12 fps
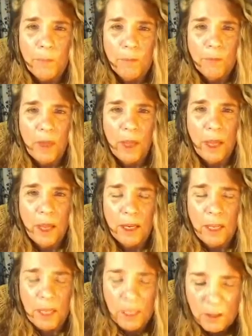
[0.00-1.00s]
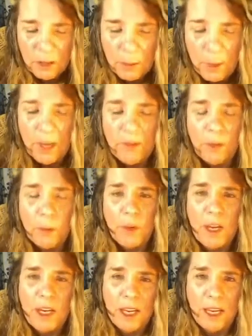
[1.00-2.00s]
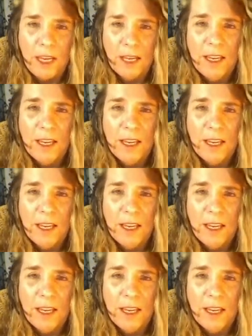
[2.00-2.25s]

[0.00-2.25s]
and intimate of a reading